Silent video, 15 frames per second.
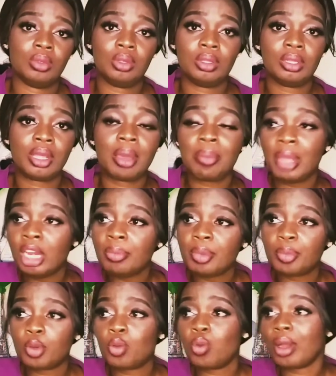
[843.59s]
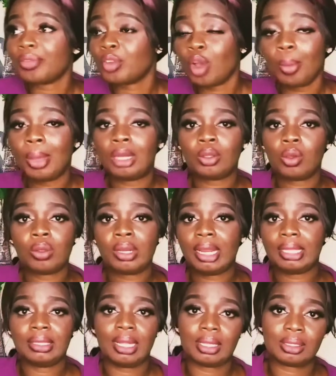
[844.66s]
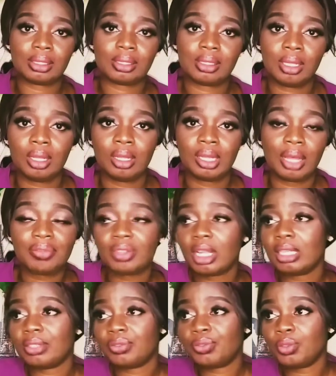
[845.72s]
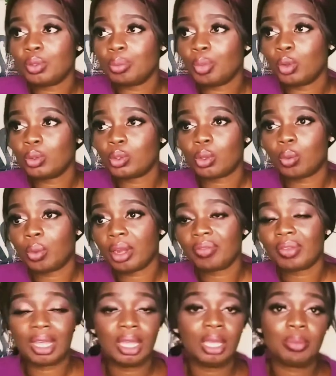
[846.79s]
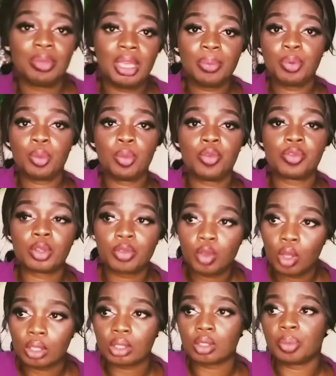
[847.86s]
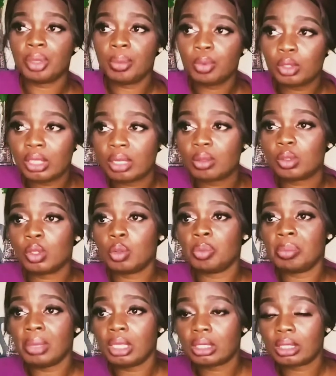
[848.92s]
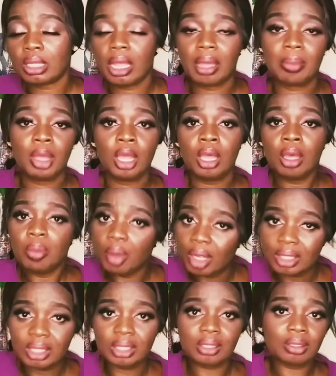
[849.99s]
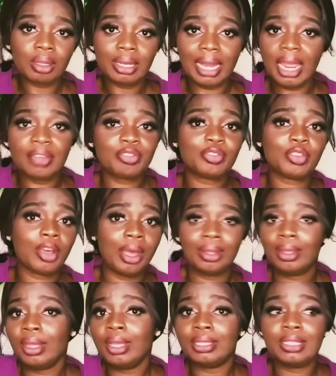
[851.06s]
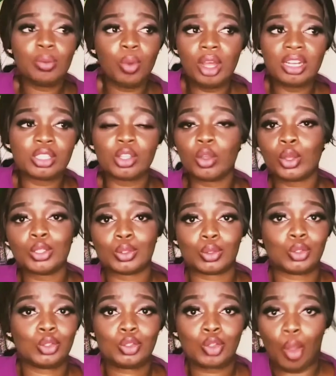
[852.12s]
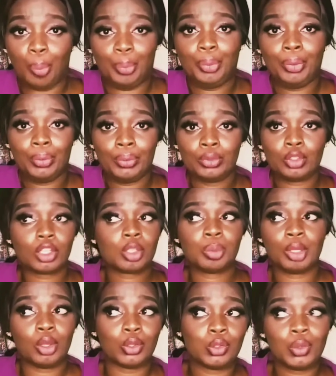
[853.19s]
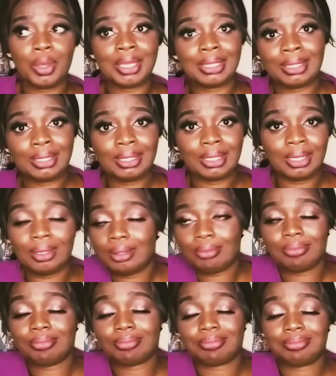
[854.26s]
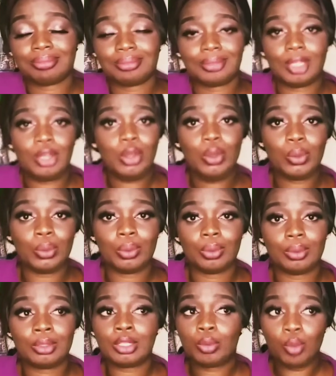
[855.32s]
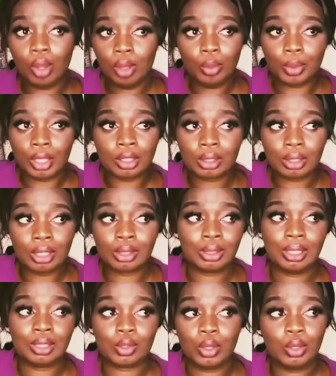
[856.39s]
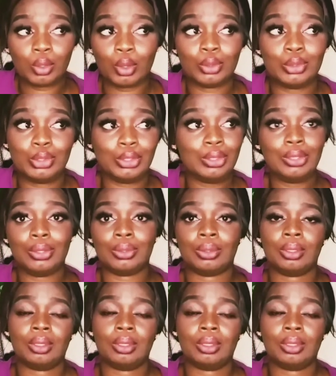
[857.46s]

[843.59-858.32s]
There are many people who have come and gone like that. After the few months or whatever, people move on. Of course, some people, you miss them. But life, the world is not going to stop just because you exited. No, the world is going to continue.